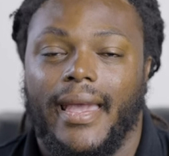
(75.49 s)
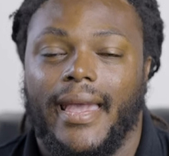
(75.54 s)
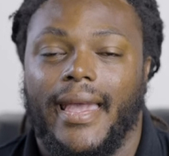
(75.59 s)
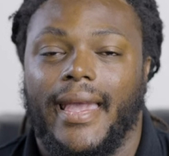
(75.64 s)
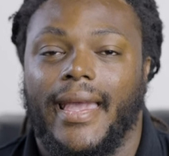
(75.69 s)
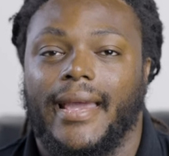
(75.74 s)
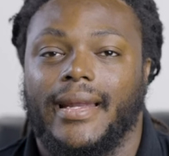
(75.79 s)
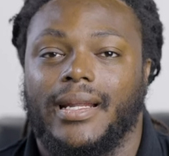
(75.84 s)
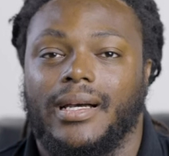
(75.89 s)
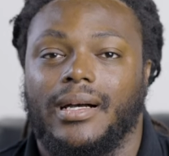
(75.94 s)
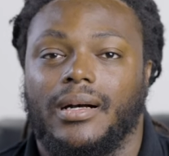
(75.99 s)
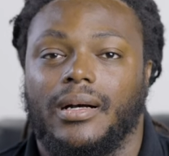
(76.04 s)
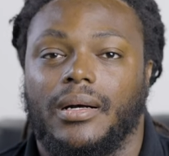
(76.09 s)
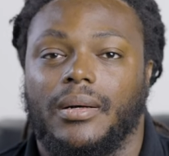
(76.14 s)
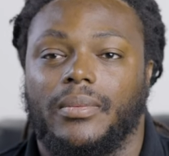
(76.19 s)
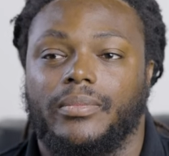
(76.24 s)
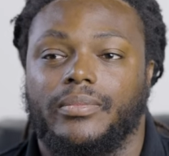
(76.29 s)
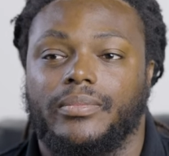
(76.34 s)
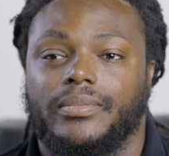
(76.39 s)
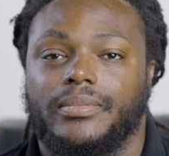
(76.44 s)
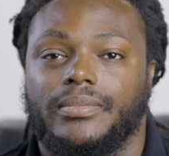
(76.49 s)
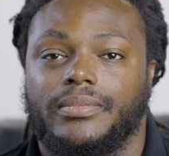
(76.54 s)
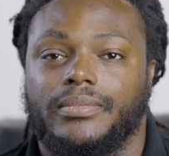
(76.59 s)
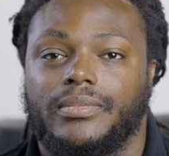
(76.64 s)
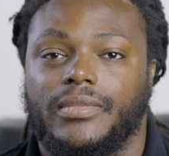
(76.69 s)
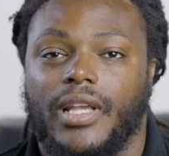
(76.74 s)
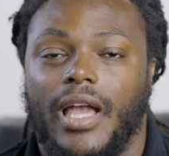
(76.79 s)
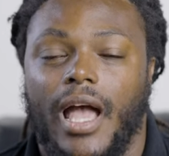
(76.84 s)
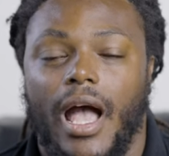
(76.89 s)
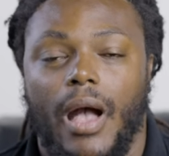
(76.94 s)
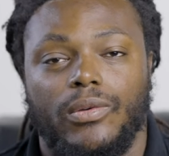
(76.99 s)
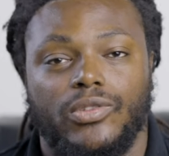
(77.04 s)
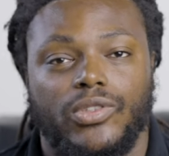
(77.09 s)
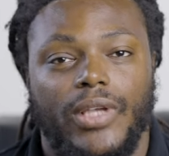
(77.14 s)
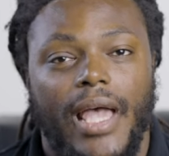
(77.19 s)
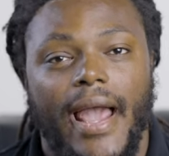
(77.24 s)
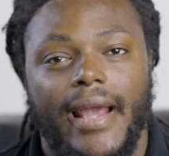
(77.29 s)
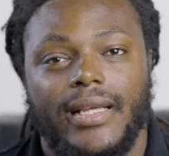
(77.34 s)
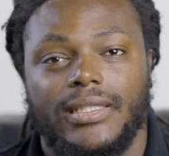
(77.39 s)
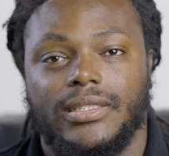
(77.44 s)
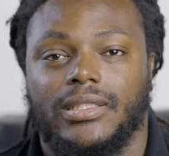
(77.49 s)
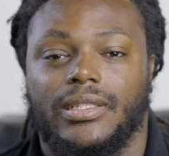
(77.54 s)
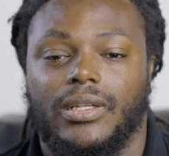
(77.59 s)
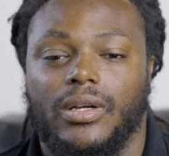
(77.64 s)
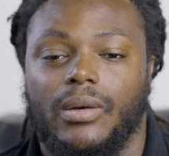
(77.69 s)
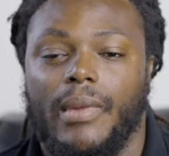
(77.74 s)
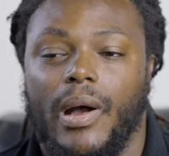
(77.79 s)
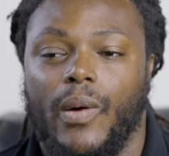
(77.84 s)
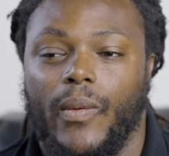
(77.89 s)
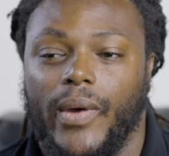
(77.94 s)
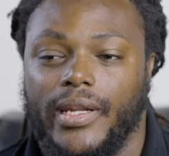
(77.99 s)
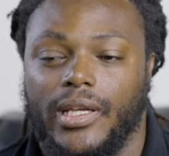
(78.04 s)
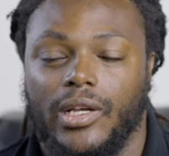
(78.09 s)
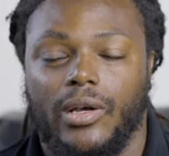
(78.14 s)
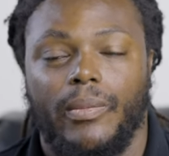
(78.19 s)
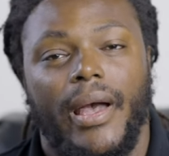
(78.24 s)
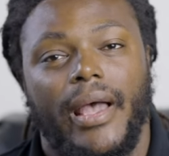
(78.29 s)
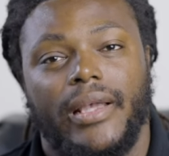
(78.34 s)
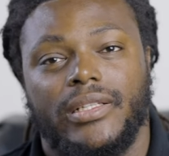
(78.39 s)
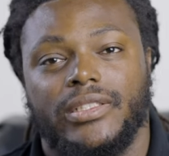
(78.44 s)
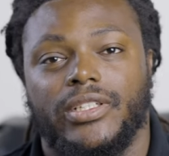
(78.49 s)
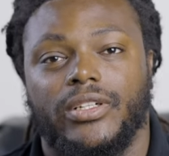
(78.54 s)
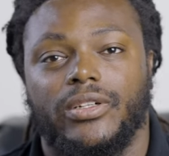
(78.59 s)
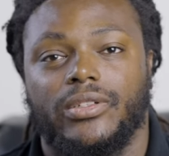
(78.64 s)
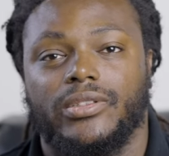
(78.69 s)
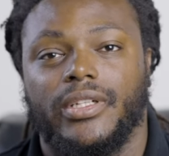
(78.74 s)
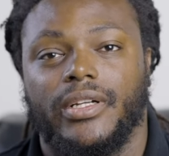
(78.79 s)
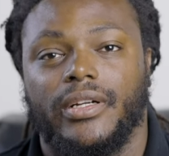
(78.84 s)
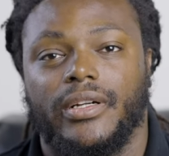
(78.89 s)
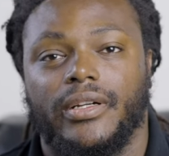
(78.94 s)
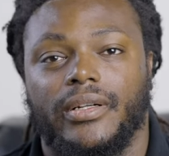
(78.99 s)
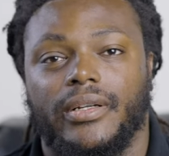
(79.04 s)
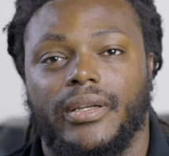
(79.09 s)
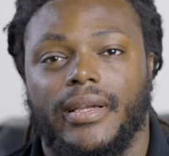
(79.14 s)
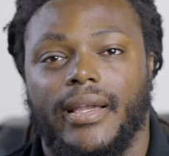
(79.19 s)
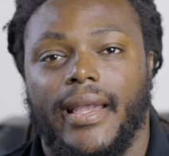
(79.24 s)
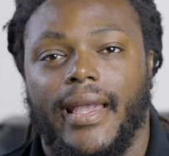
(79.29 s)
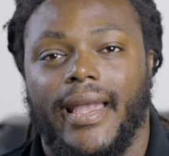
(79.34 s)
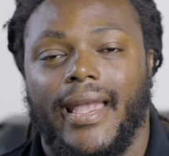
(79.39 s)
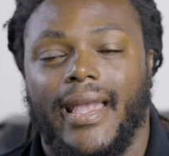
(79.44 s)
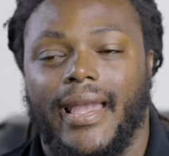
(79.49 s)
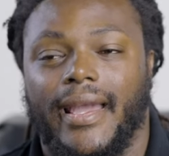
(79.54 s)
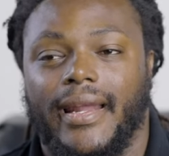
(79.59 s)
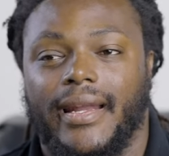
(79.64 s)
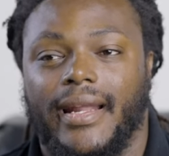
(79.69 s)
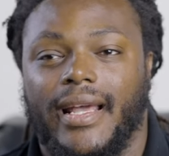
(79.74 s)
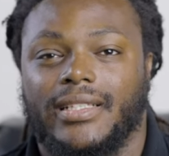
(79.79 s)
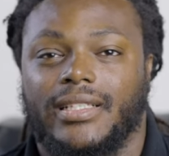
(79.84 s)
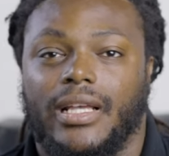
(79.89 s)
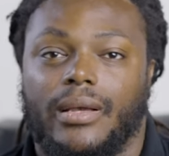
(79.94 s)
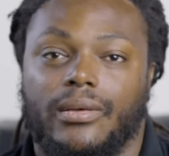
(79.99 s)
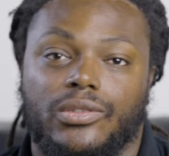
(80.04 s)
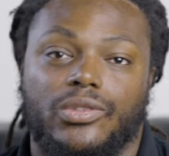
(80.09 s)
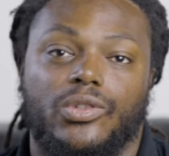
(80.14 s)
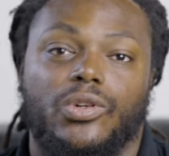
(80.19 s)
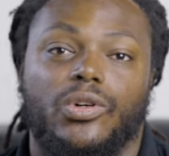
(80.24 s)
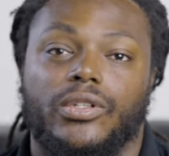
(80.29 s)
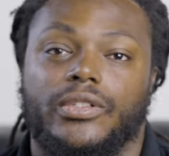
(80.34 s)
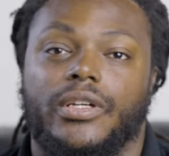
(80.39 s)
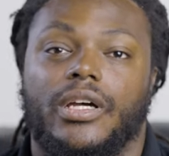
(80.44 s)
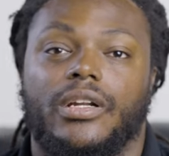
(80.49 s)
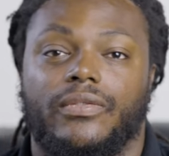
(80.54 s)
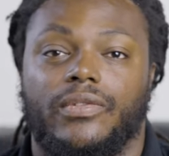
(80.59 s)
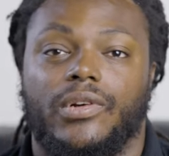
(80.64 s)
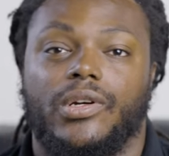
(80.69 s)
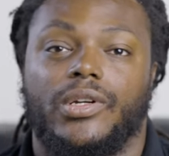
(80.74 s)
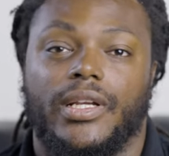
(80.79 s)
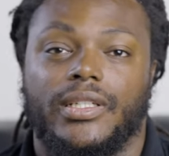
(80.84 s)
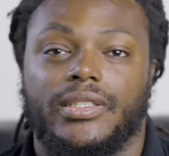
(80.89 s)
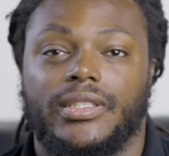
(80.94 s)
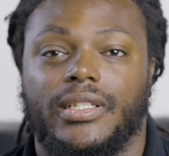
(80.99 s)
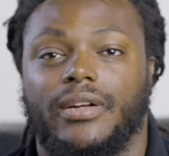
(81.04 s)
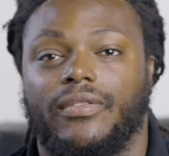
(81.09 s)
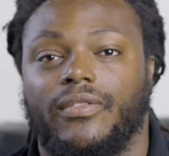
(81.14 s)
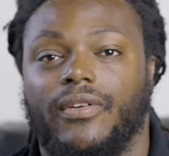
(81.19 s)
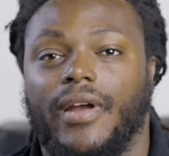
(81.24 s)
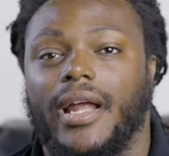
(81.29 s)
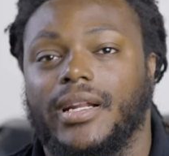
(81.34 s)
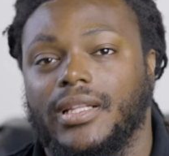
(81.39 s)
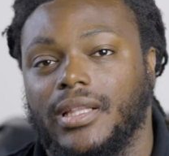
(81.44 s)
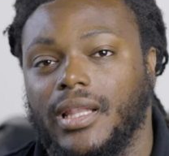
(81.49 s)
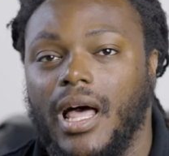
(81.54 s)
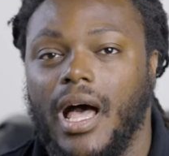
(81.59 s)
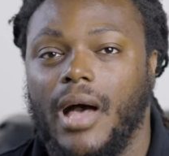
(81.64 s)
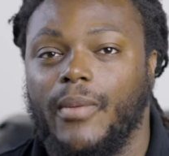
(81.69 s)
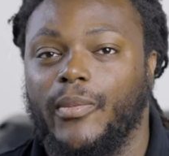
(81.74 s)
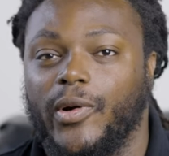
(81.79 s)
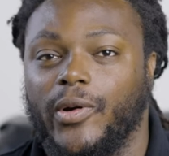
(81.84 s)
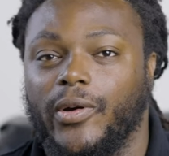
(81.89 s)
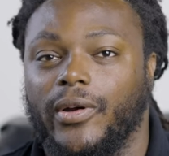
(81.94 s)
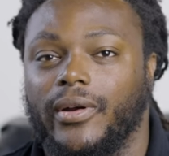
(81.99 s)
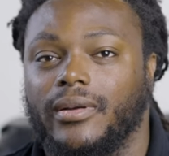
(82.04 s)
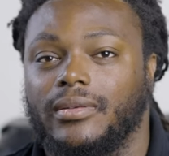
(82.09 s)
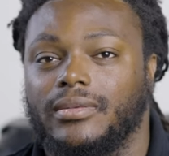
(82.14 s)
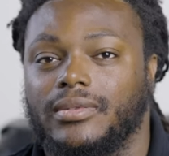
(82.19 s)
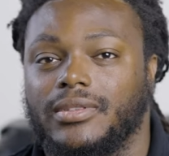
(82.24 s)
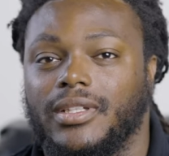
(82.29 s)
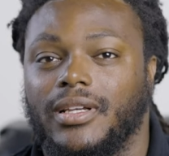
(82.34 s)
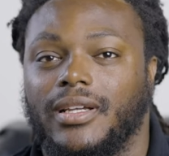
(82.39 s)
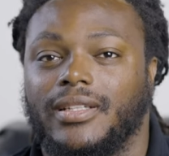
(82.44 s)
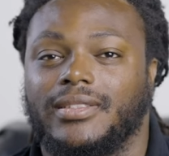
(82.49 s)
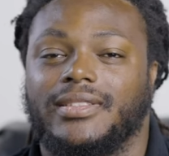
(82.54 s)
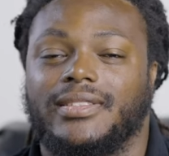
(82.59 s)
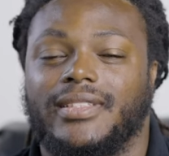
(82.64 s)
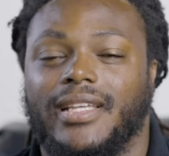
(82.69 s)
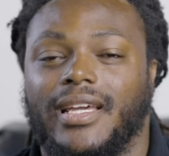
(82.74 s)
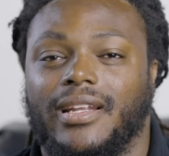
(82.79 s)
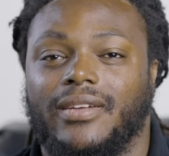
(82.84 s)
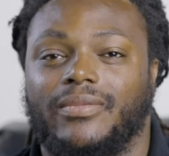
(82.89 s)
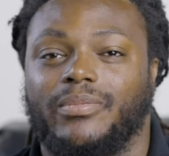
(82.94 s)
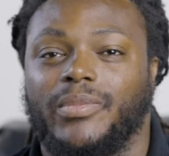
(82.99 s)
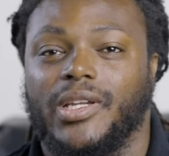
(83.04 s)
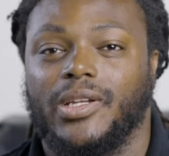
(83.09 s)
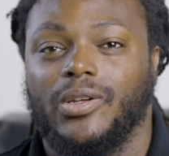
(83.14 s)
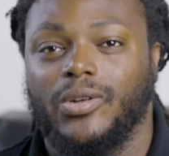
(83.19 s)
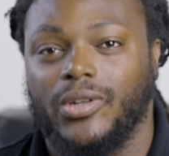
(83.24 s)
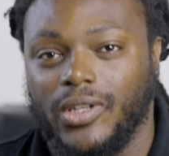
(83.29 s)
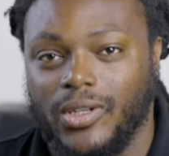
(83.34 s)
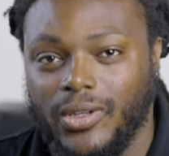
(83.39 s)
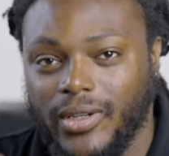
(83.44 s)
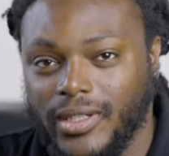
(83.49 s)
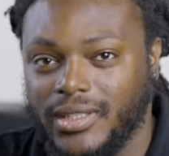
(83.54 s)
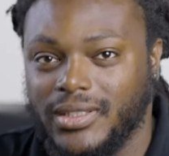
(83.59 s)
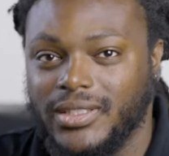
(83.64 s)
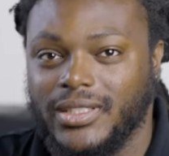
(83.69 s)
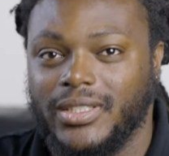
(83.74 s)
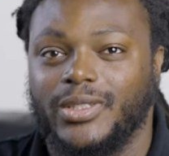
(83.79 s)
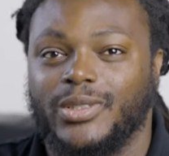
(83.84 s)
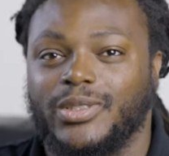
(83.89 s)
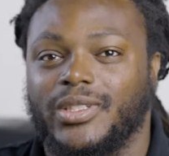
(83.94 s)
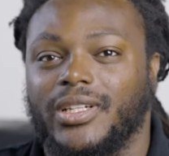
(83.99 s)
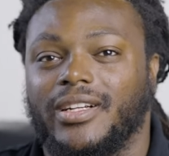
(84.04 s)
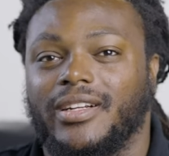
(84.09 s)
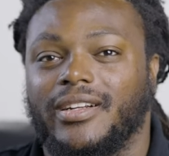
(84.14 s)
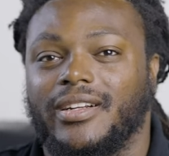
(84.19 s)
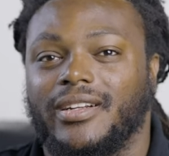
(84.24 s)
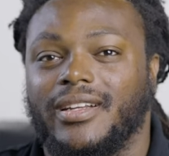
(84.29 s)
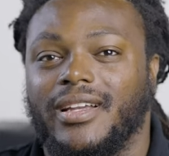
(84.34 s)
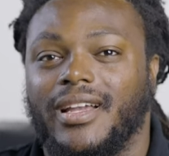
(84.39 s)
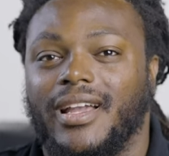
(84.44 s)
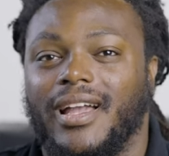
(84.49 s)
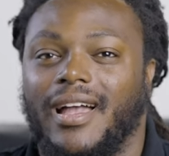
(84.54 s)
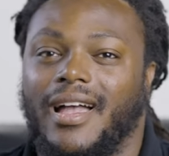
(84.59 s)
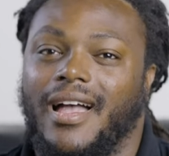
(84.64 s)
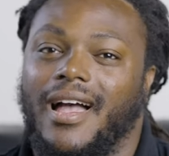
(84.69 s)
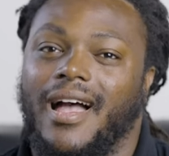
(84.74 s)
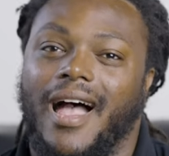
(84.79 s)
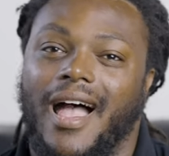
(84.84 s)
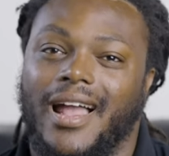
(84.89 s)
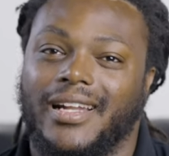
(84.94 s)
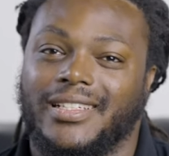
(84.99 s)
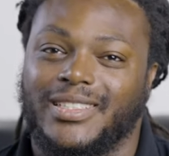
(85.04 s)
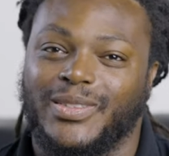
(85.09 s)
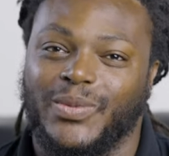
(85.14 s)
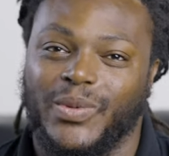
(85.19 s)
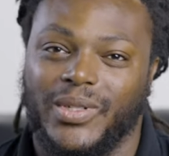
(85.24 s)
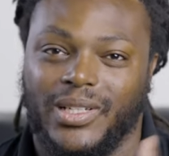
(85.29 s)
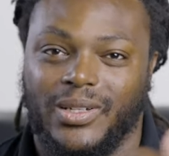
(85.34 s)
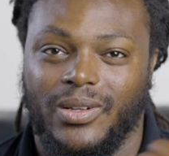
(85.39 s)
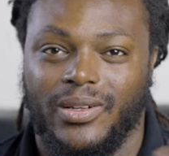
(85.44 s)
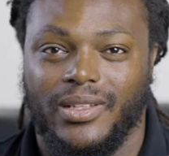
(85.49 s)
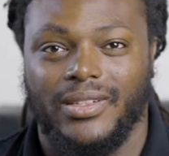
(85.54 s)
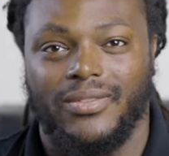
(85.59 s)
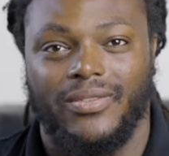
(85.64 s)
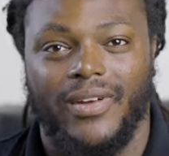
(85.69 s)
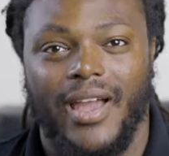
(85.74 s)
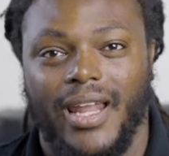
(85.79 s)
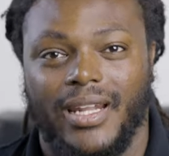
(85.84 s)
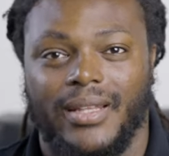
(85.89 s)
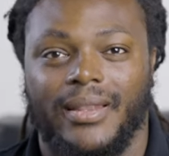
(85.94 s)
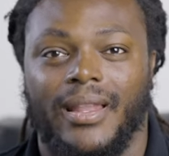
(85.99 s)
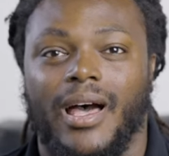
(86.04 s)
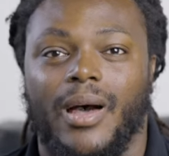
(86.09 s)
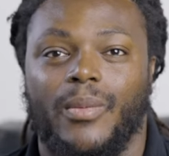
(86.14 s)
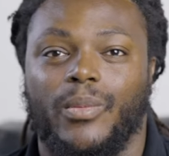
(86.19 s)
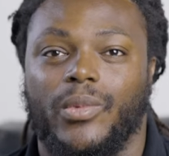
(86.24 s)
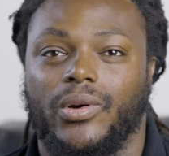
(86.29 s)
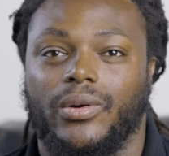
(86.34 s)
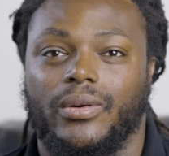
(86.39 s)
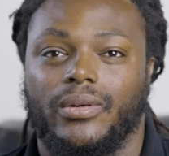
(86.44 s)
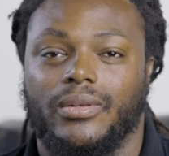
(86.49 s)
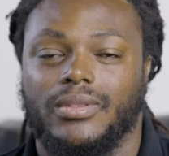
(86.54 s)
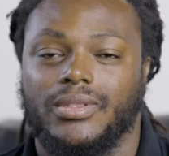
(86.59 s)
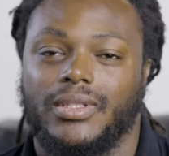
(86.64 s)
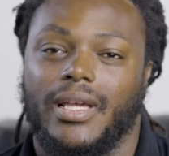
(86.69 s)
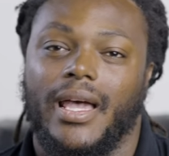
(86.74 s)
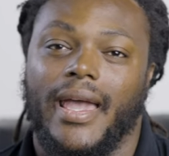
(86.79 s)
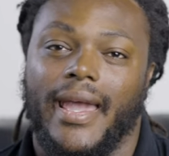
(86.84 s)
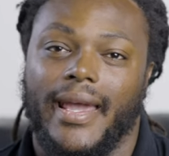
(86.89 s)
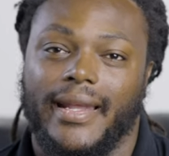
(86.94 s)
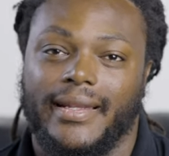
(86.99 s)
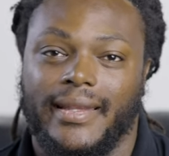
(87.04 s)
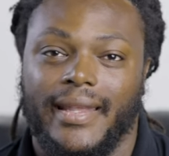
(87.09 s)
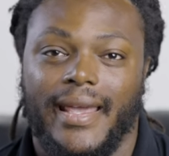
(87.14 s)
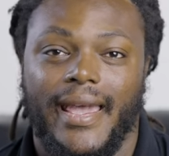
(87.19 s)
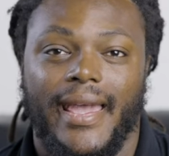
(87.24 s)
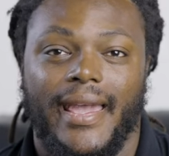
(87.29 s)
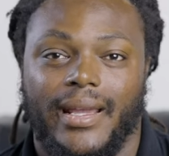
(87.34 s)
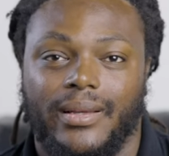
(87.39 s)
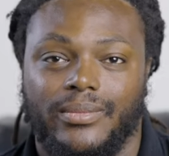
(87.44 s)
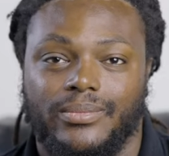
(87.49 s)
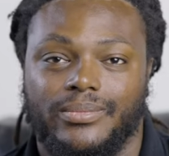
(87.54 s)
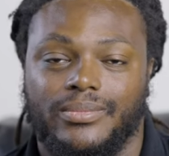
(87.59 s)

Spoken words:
And I was actually on my way to go buy a zero turn. And as I was going down the road, I seen a riding lawnmower. So instead of me going to go get the zero turn, I just went to go get the riding lawnmower. So I had that.